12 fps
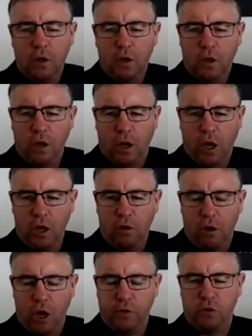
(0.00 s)

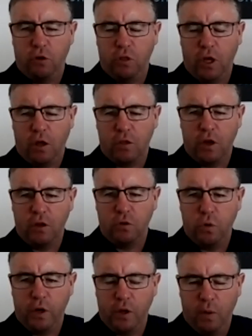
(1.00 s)
over
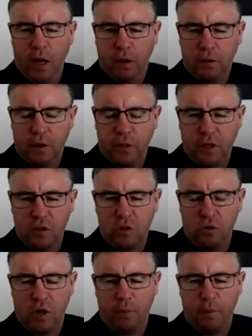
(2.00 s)
2021. I think it's
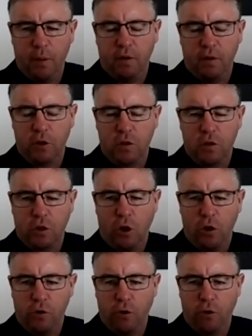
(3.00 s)
still going to be a bit of a
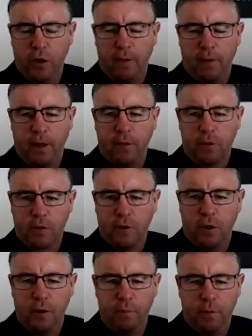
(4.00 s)
slow grind out the other
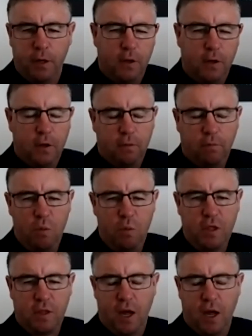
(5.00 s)
side. But when we
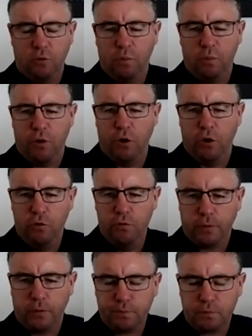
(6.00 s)
start to
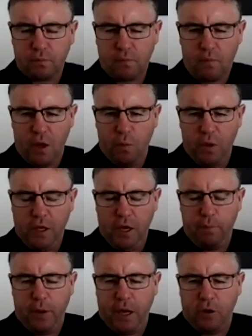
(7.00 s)
improve and we
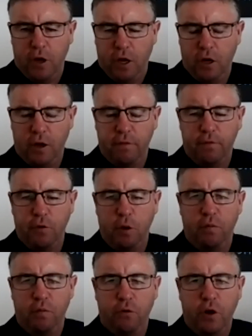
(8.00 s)
get back on a
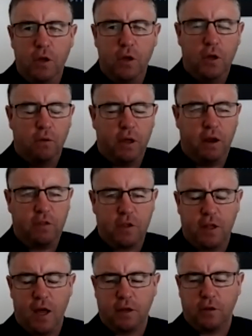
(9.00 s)
firmer footing, we're going to have to
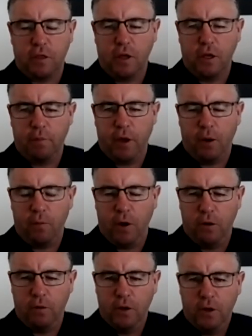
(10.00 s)
start to think about, well,